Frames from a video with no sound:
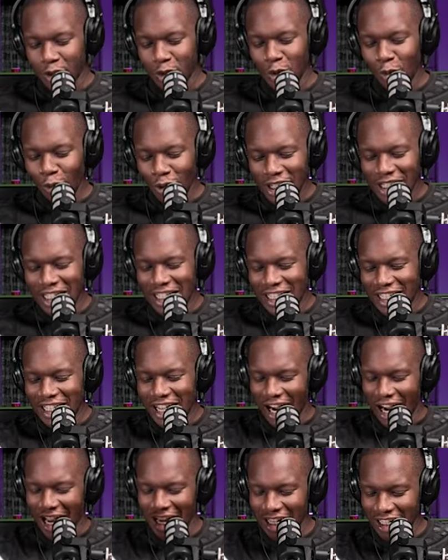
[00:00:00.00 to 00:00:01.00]
You only need
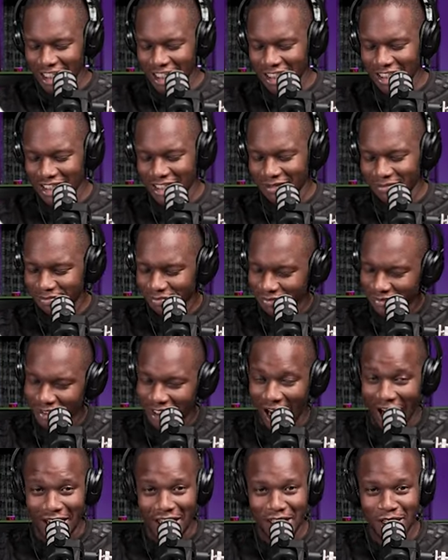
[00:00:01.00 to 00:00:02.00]
Haaland,
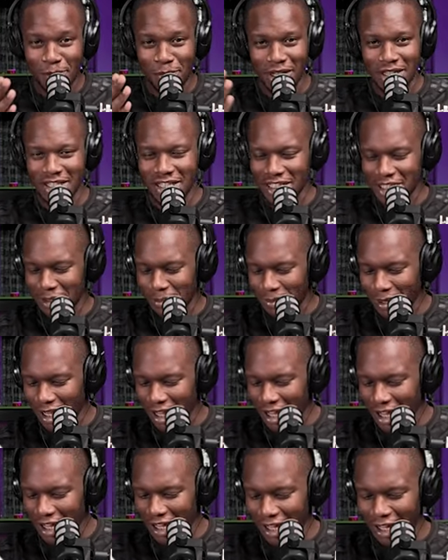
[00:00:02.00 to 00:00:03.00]
another Man City
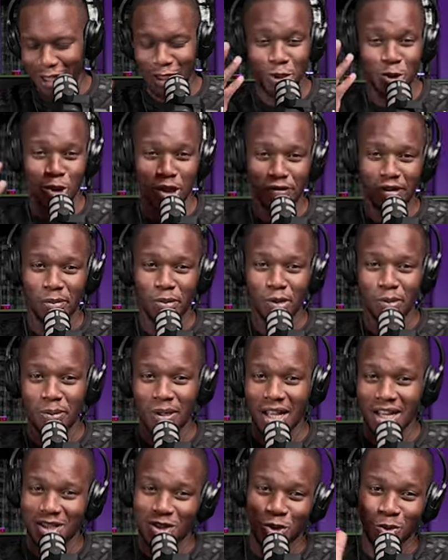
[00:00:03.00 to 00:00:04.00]
player, and two Liverpool
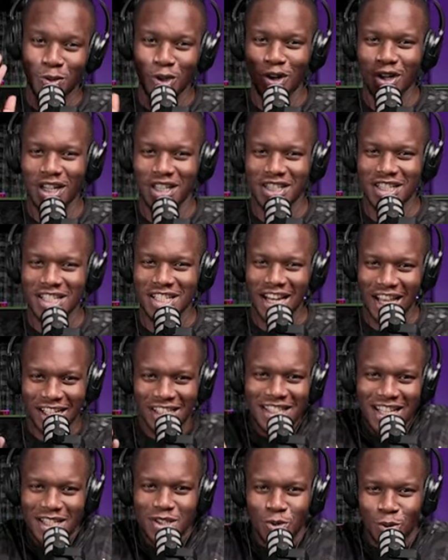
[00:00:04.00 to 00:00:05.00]
players. To be honest, like
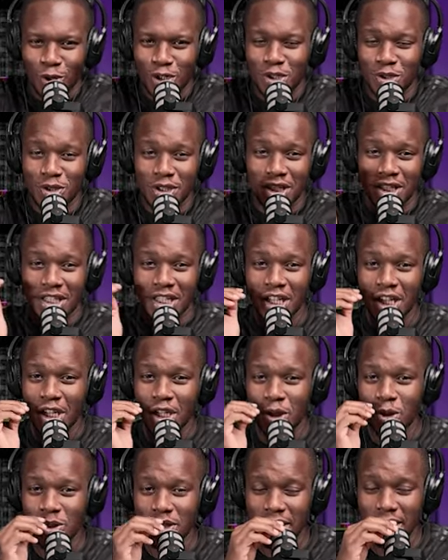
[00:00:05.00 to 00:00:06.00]
that's what you need.
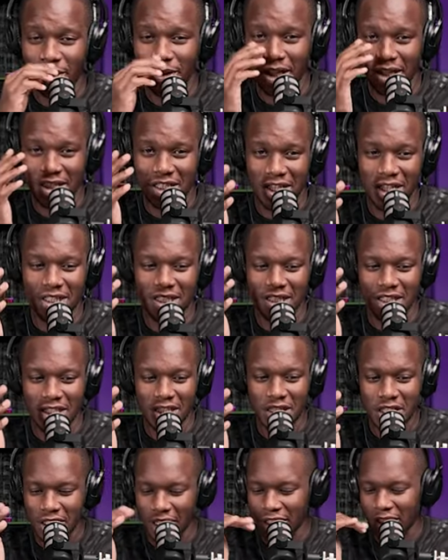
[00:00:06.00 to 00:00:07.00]
You see now that Trent is
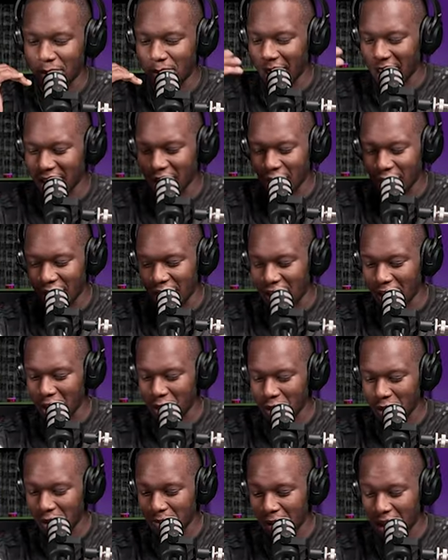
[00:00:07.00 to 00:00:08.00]
injured, it makes our
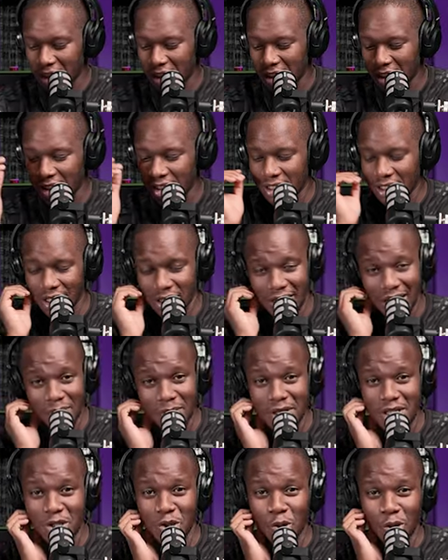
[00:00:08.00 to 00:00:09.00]
decisions much easier. That
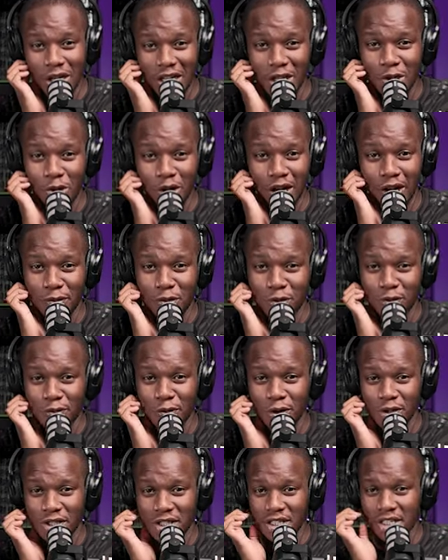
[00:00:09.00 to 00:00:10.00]
means you really don't have to
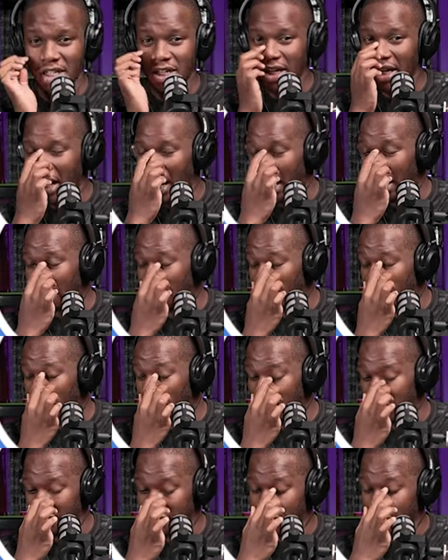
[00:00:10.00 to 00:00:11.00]
force a
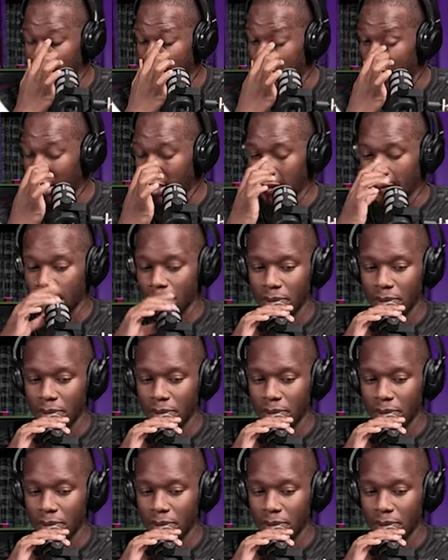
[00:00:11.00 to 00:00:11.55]
Liverpool defender.